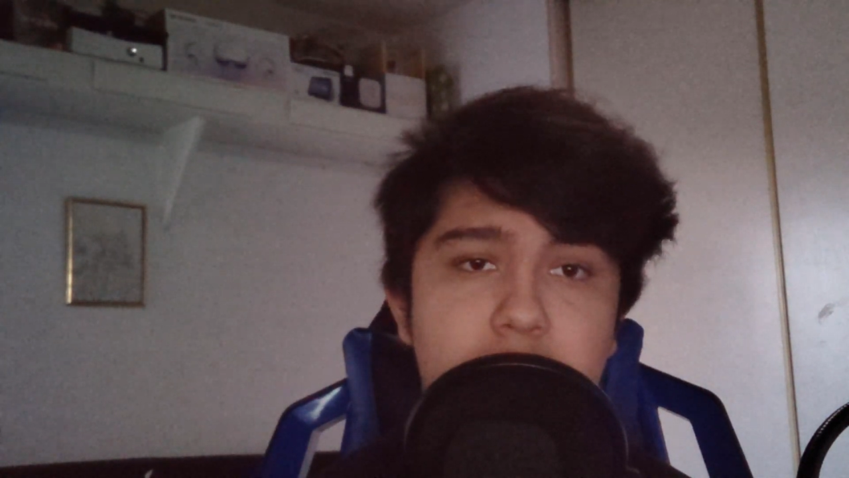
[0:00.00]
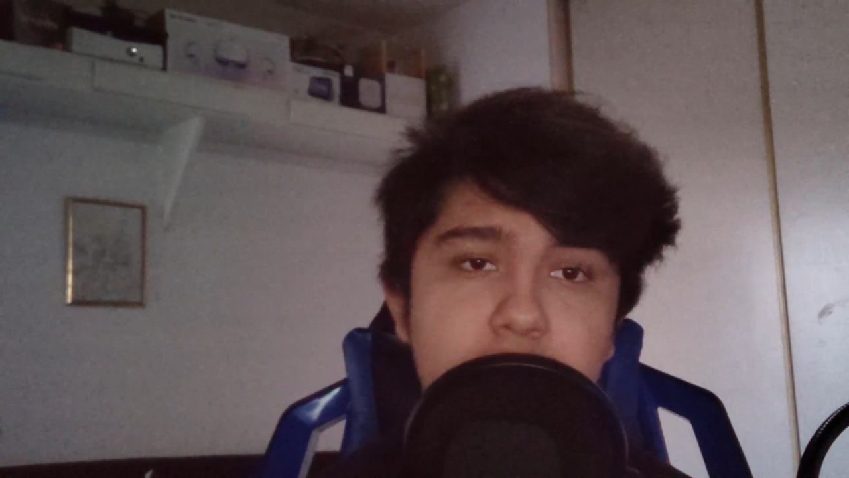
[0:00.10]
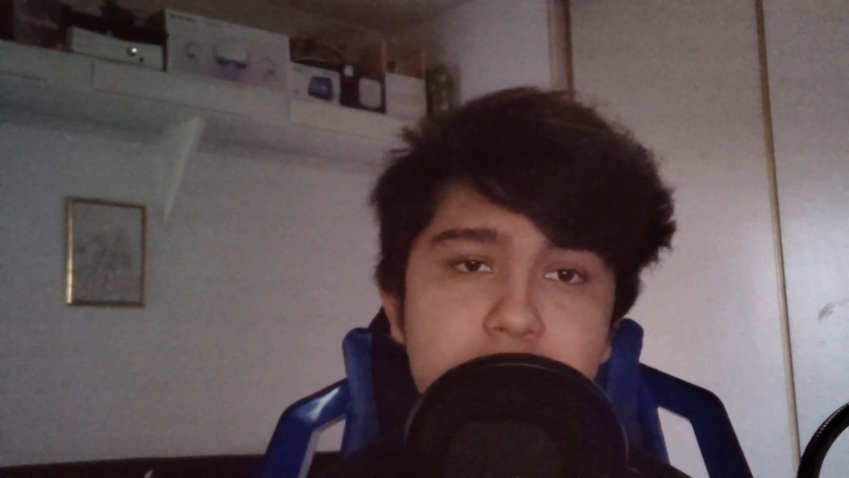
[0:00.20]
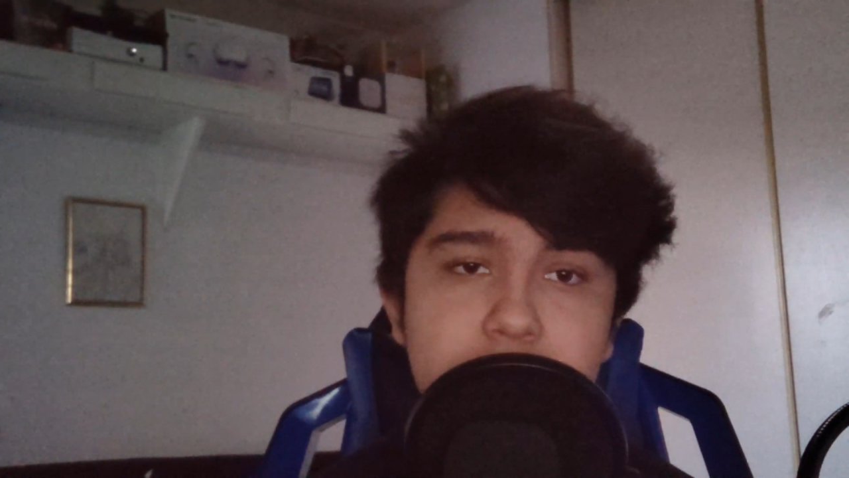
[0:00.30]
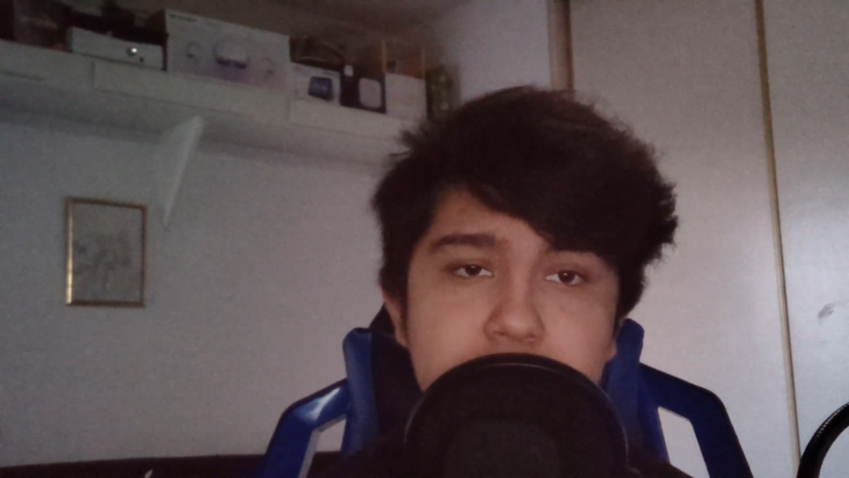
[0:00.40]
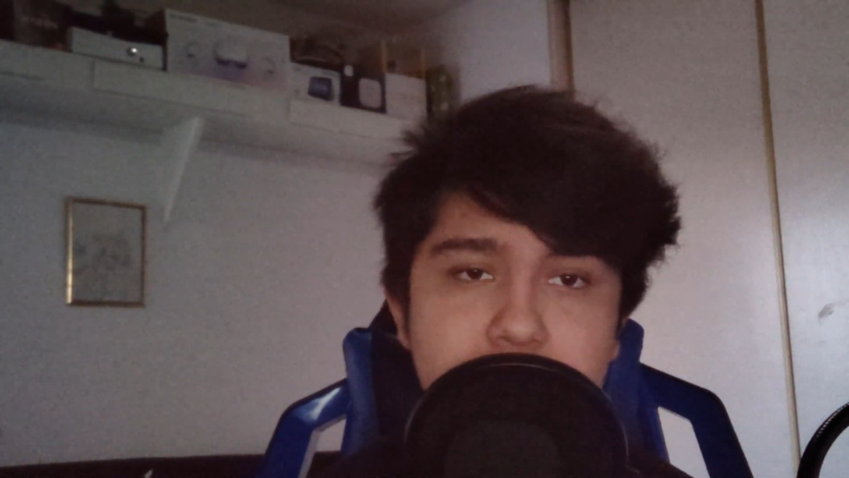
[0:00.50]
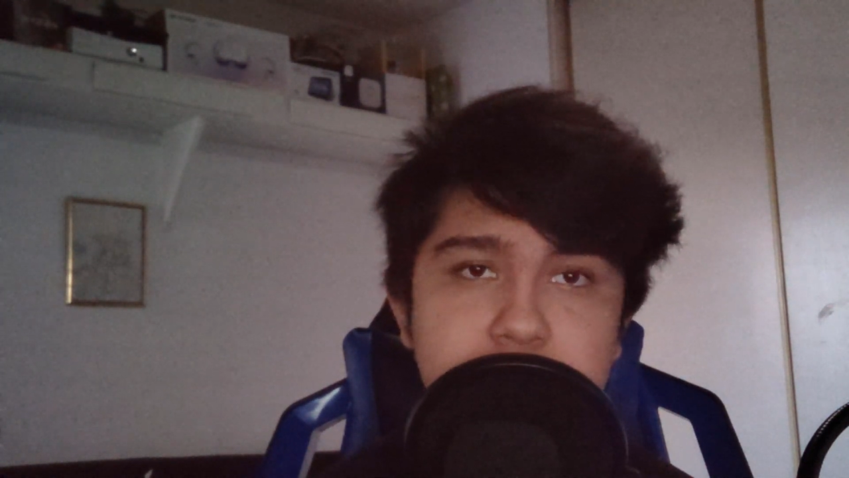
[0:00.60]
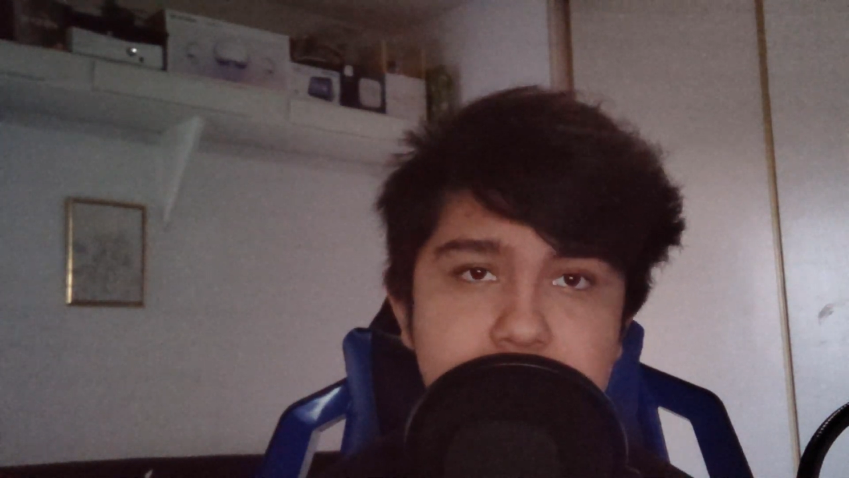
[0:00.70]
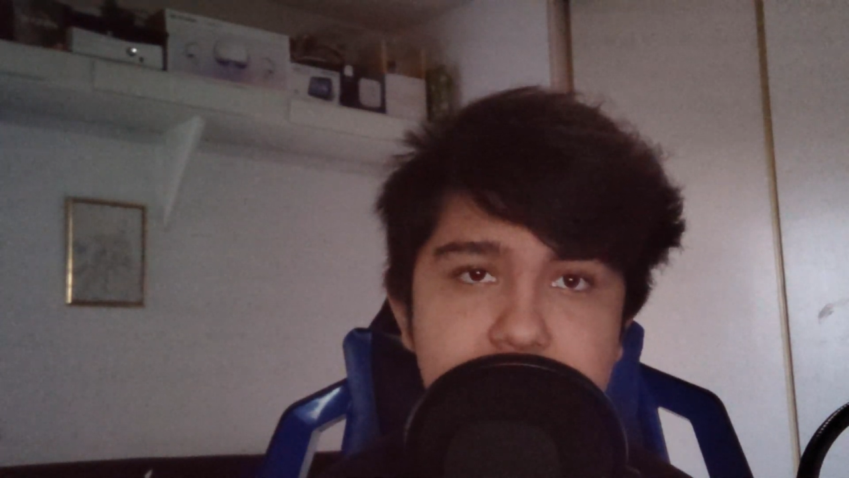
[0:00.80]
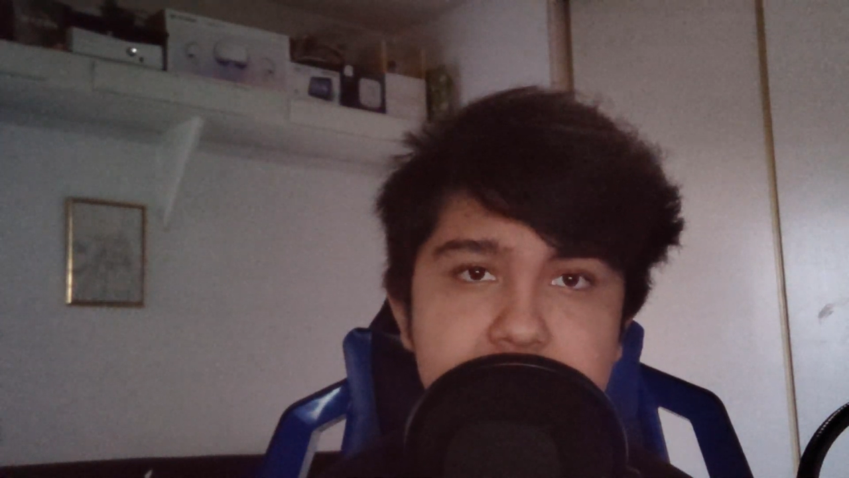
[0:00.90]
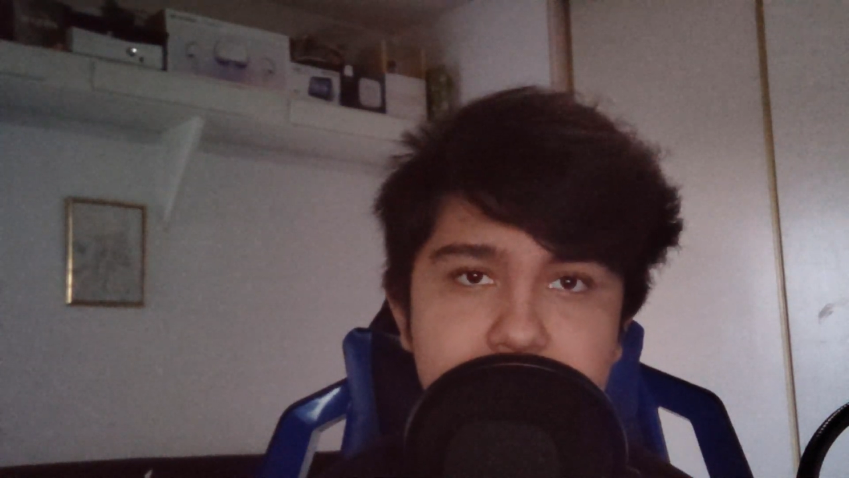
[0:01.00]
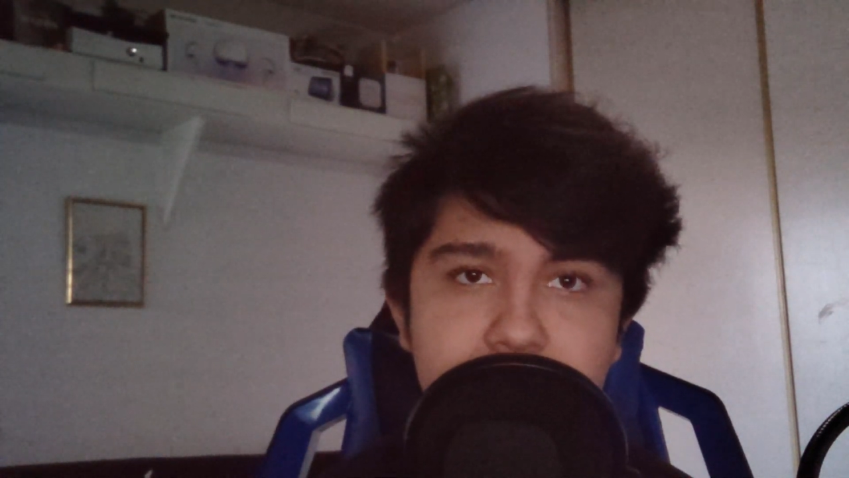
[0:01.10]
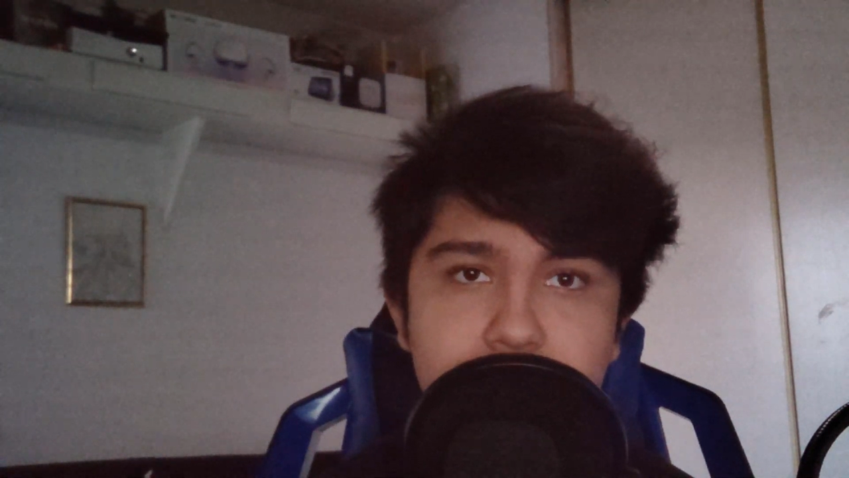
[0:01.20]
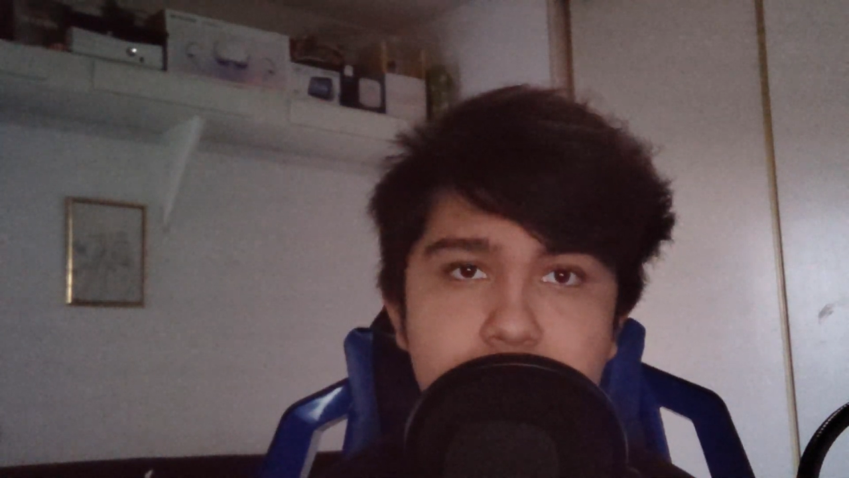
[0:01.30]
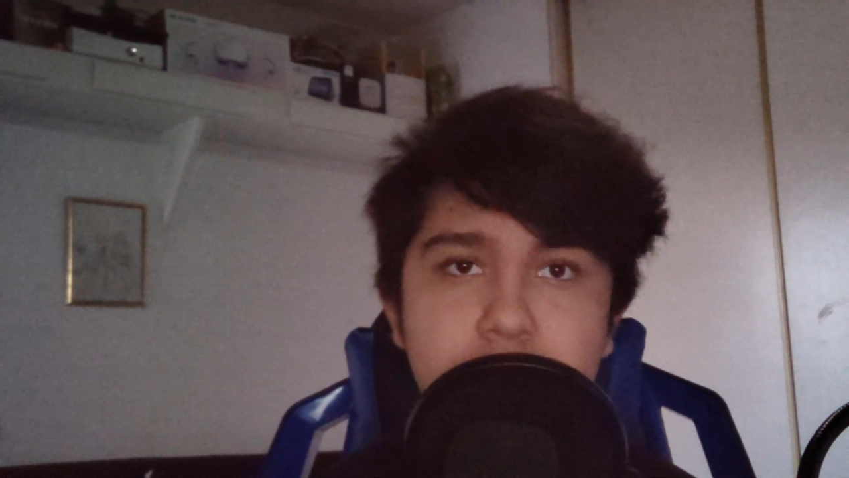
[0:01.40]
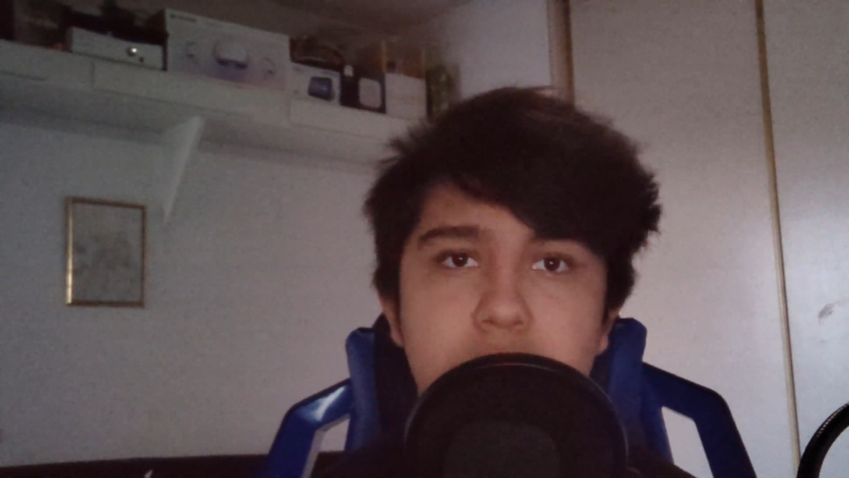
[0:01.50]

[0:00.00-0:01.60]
of this specimen,